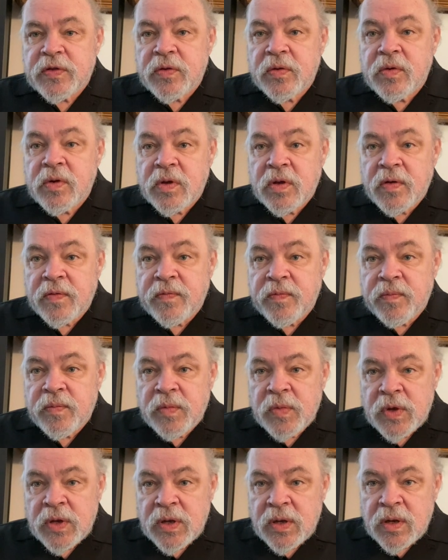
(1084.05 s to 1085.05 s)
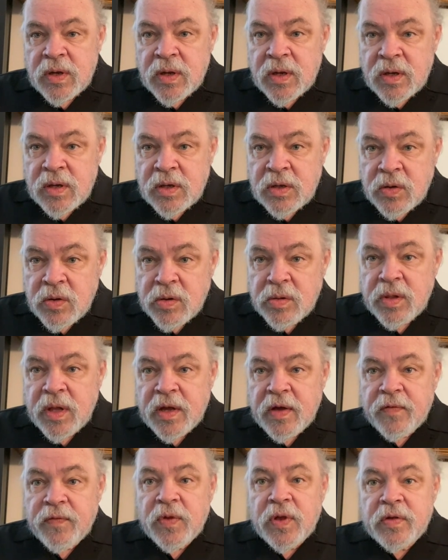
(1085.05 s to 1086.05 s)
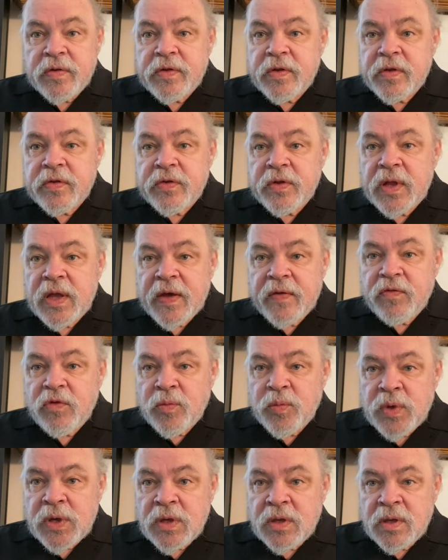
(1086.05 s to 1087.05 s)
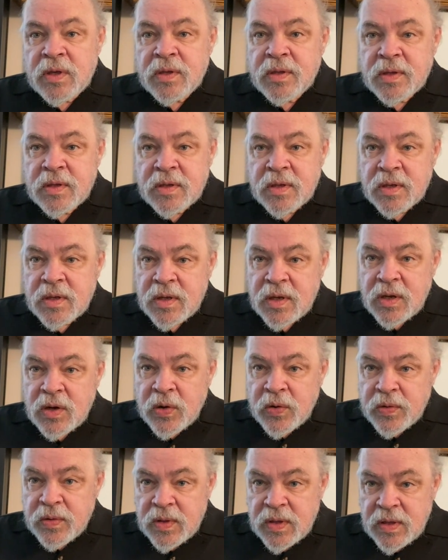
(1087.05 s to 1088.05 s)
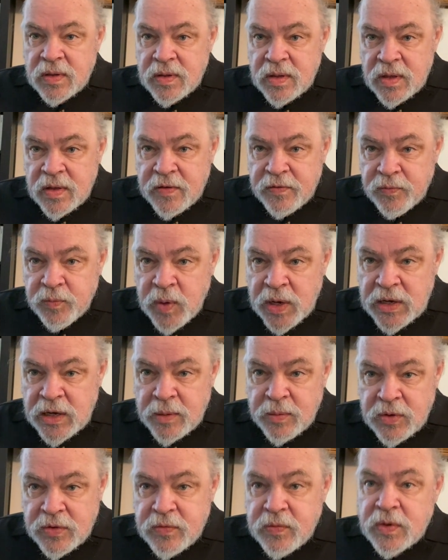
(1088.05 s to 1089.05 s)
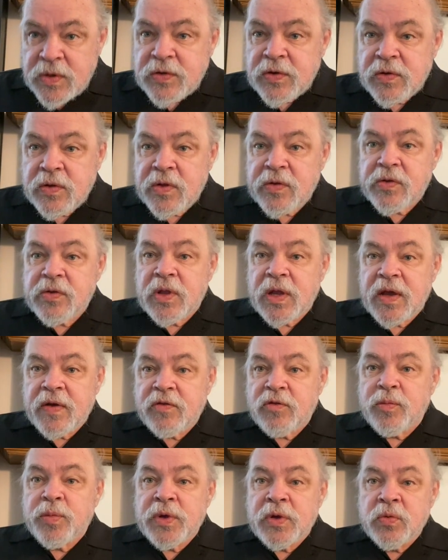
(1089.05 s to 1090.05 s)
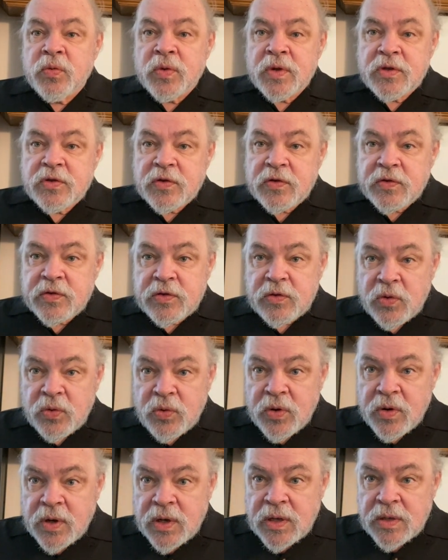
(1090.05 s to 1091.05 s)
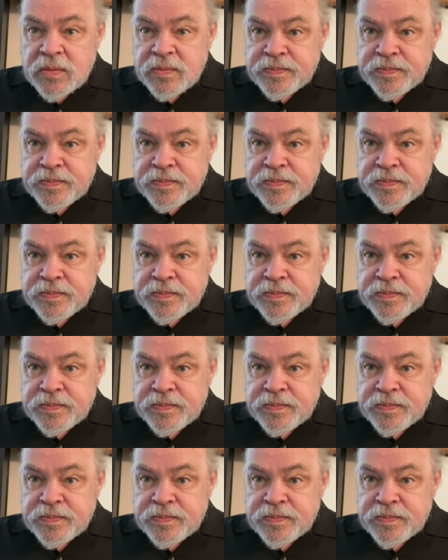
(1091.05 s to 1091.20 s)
story of your life. Now, this doesn't have to be, if my name is Rich, it doesn't have to be Rich's story.